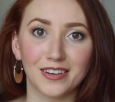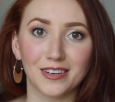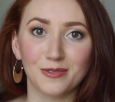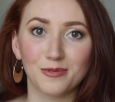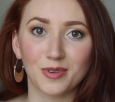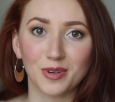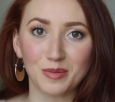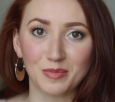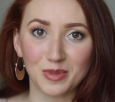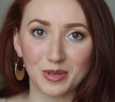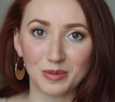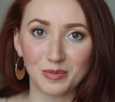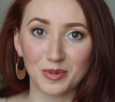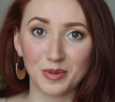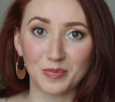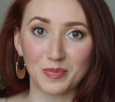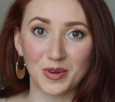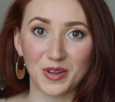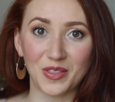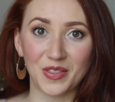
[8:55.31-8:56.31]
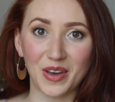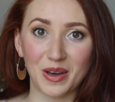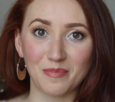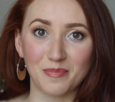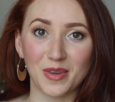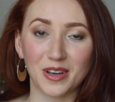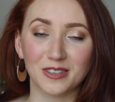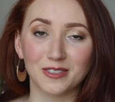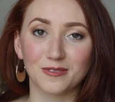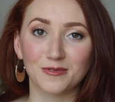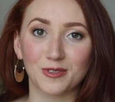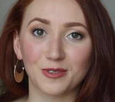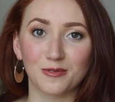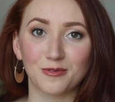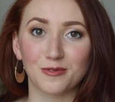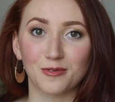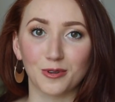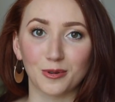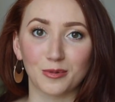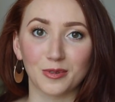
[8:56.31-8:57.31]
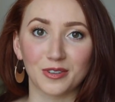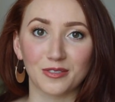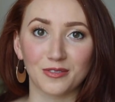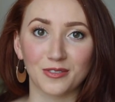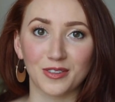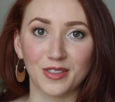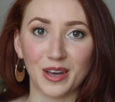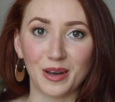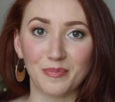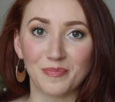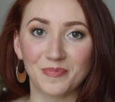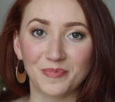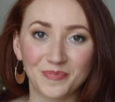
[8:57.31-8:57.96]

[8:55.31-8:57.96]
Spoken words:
and you want to be able to put that best foot forward for them.